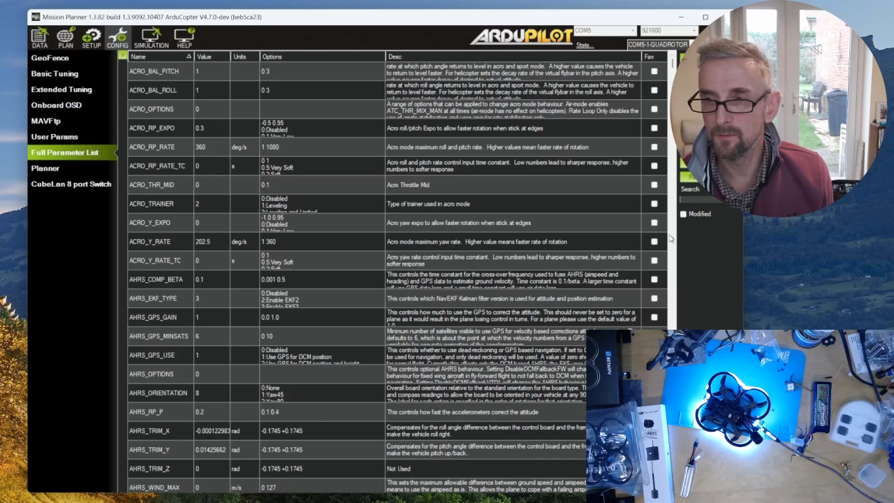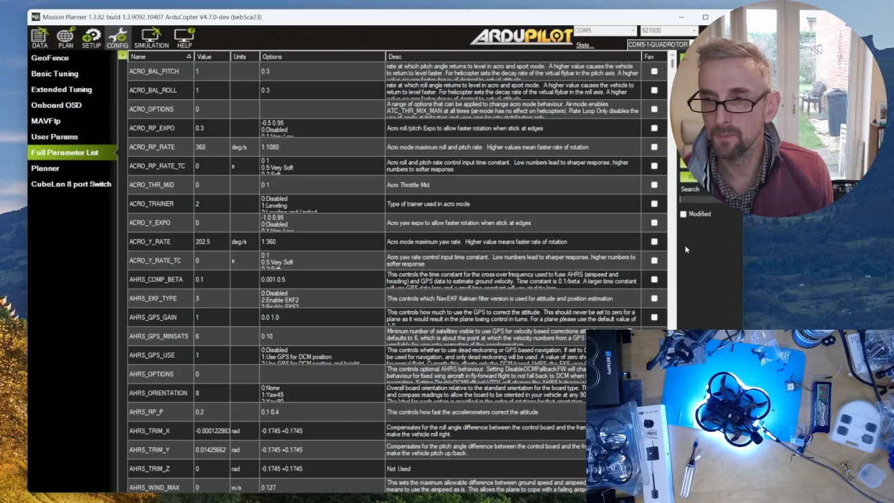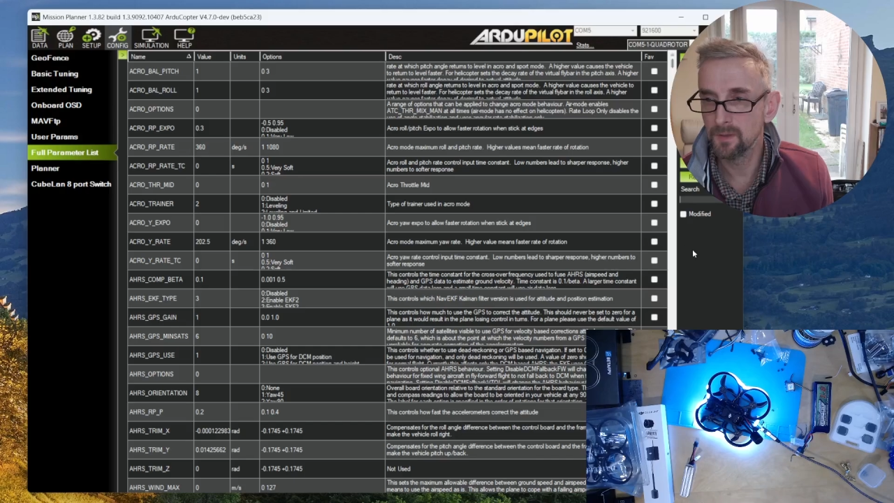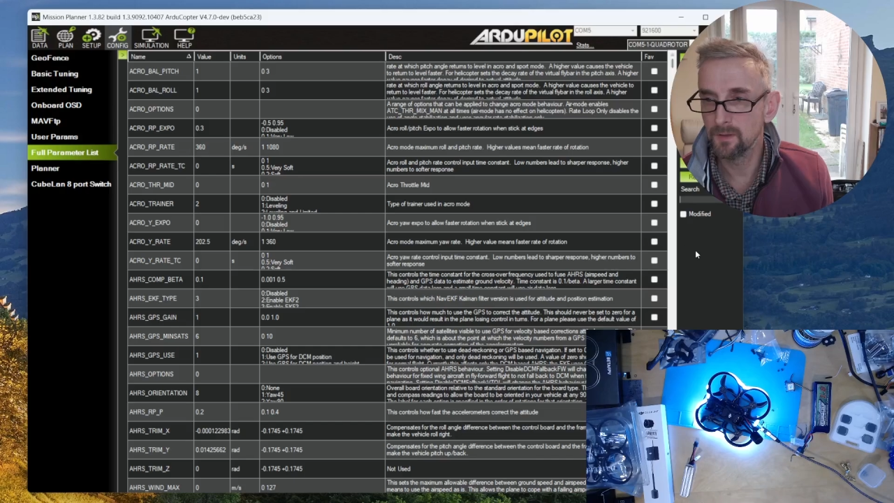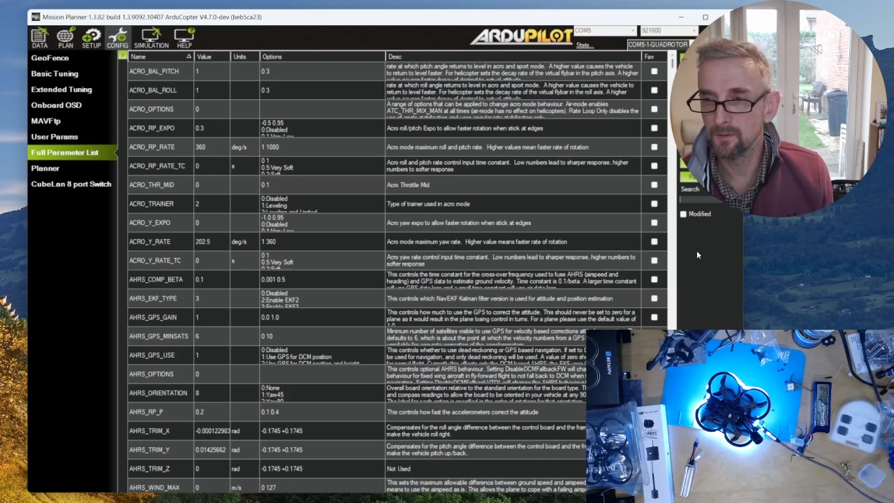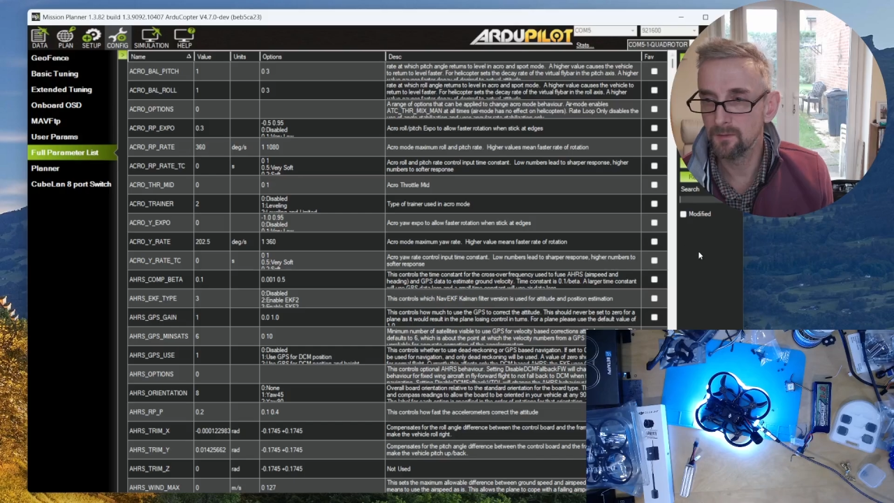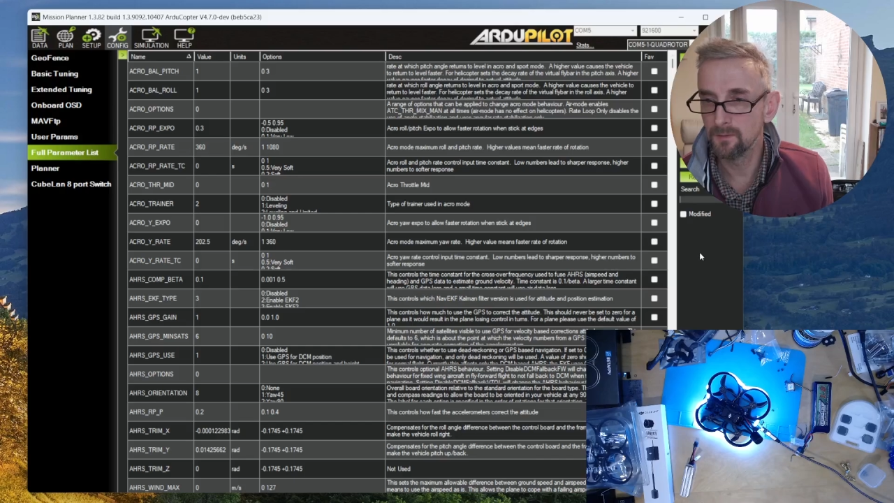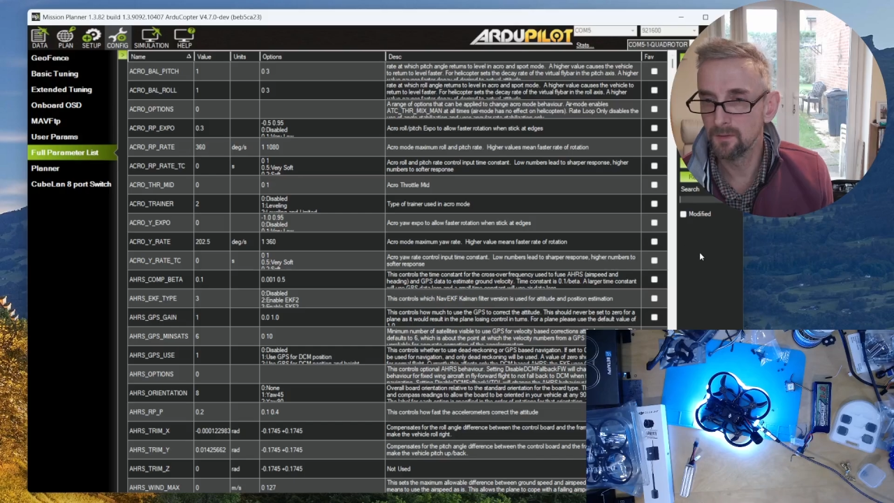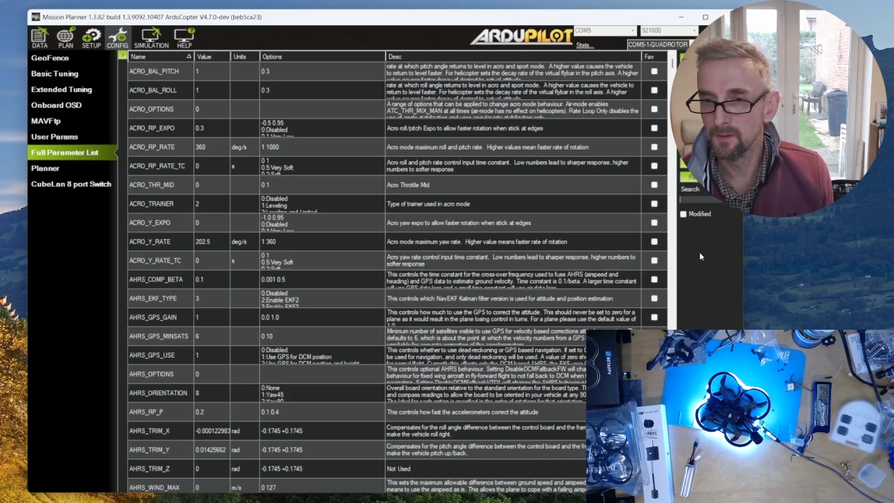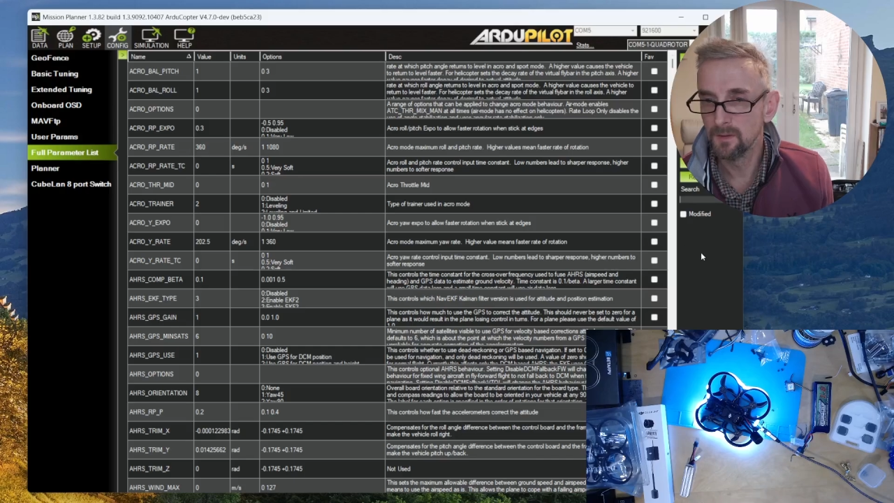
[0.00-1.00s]
because
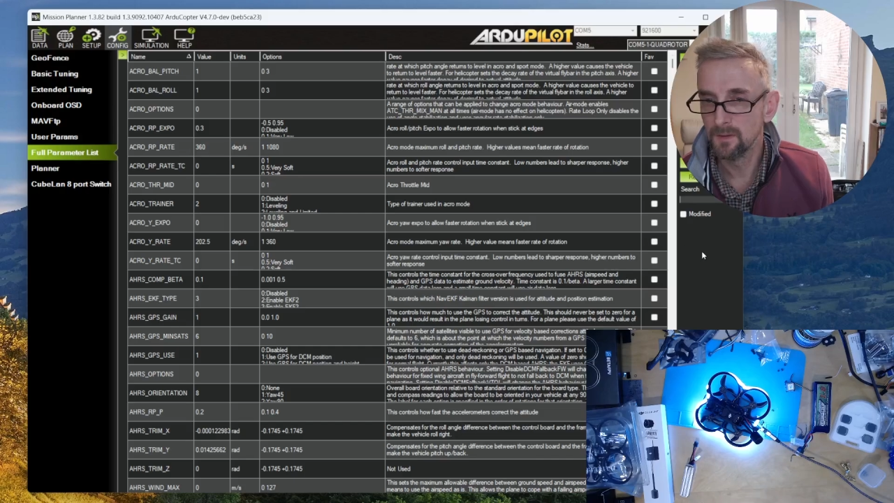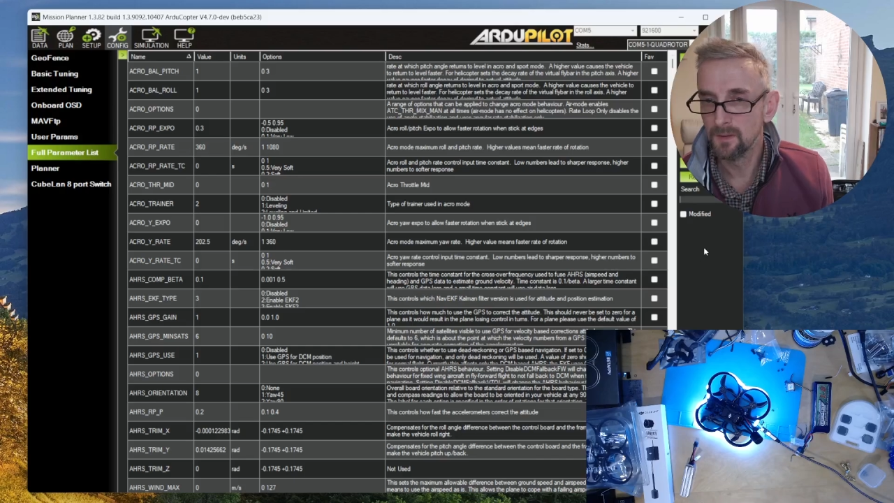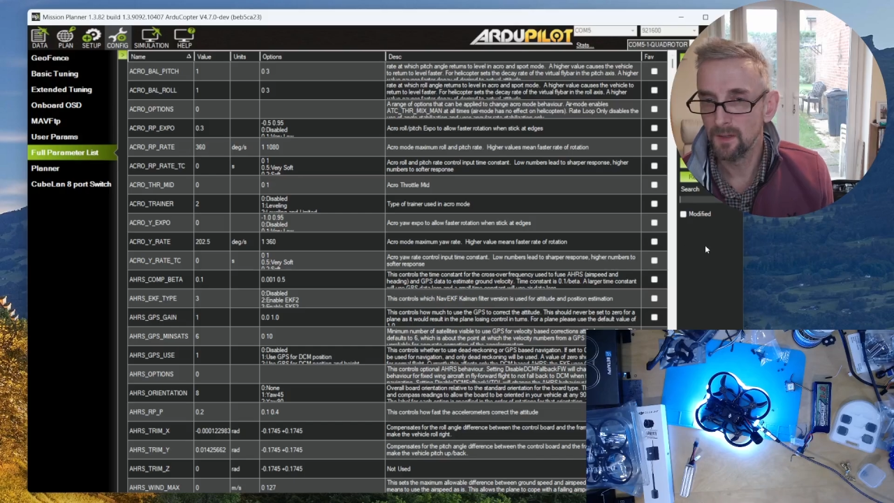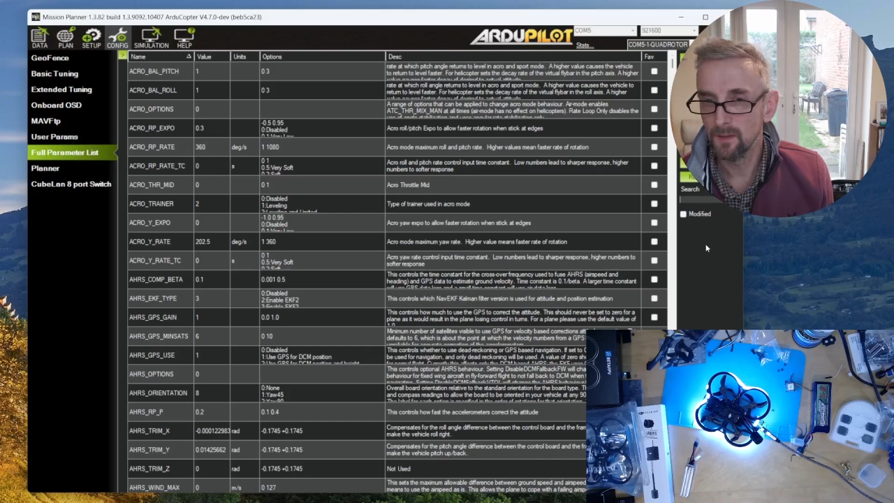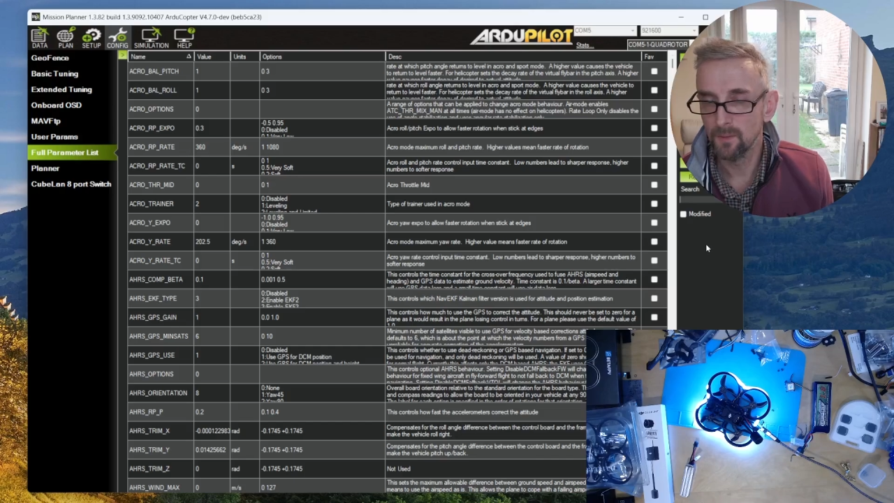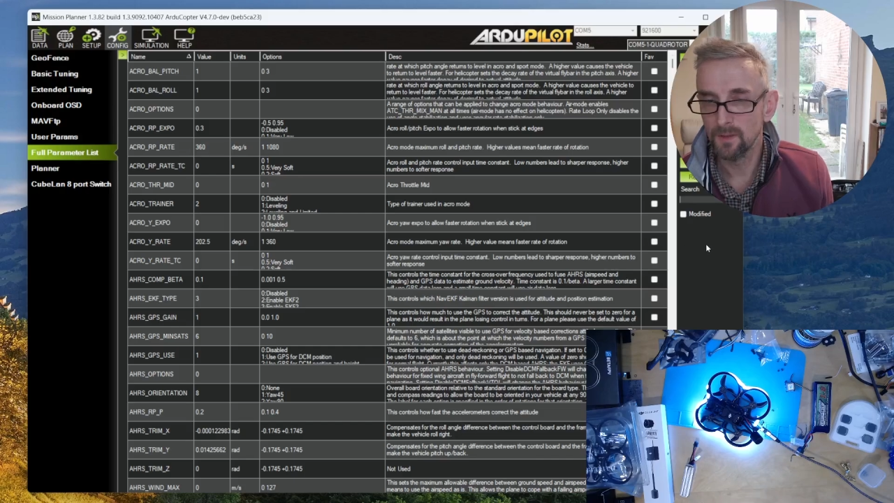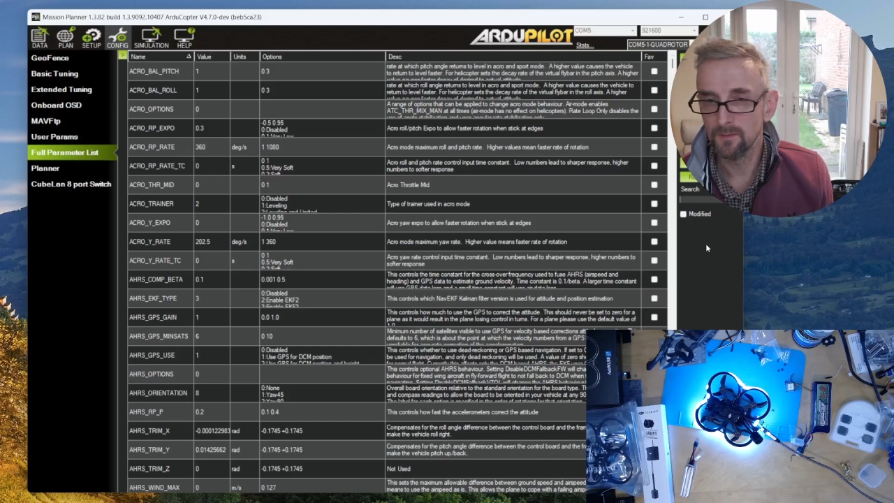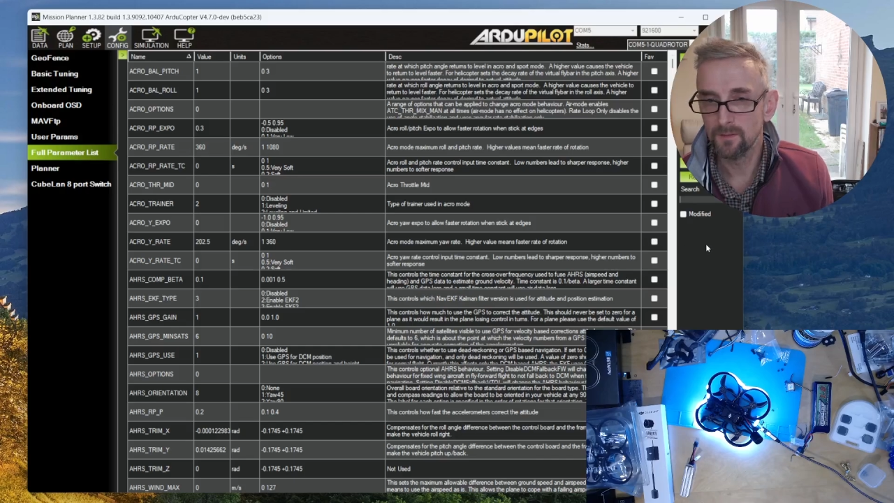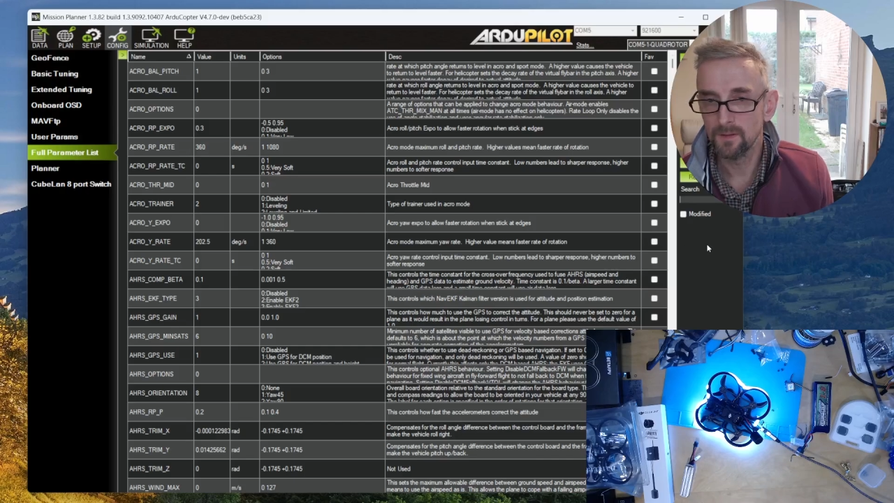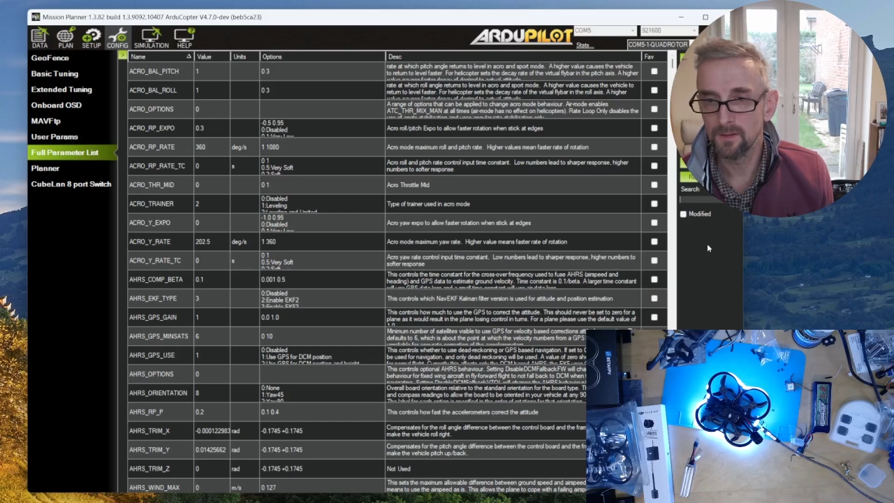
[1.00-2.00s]
otherwise
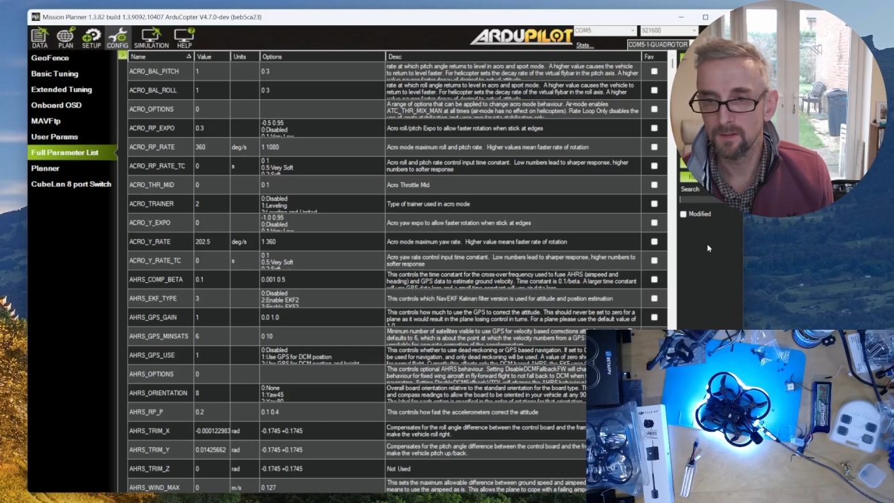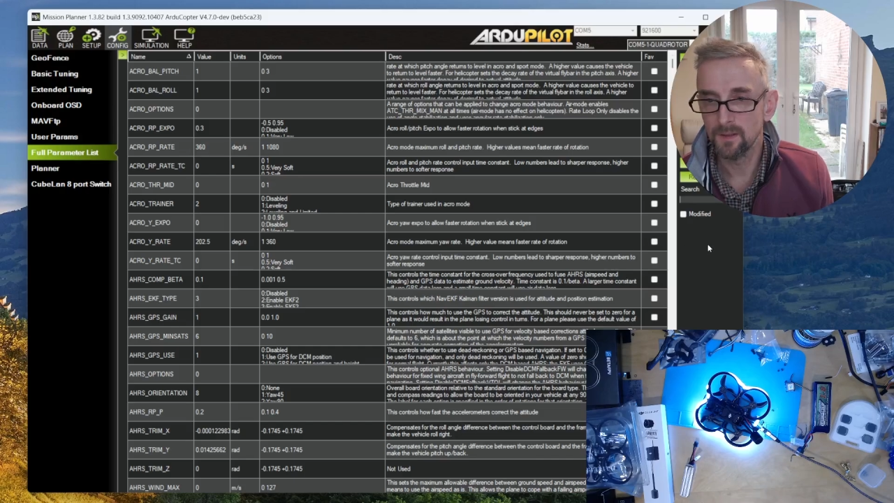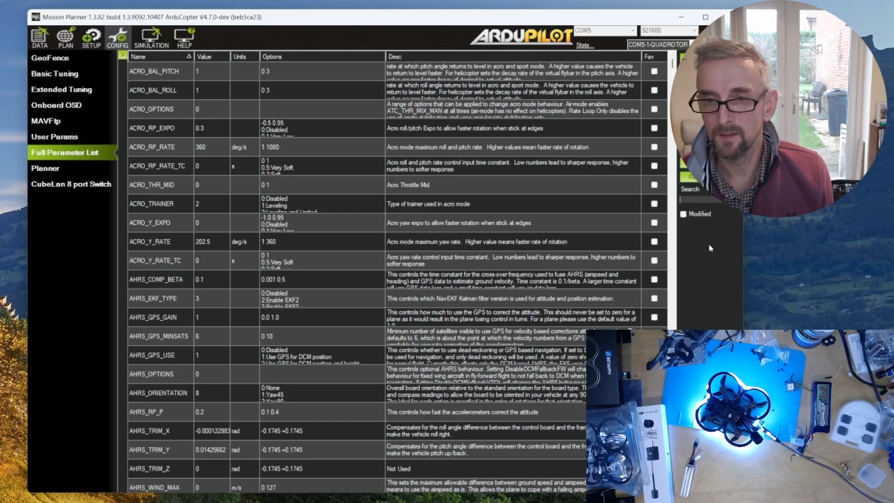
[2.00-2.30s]
the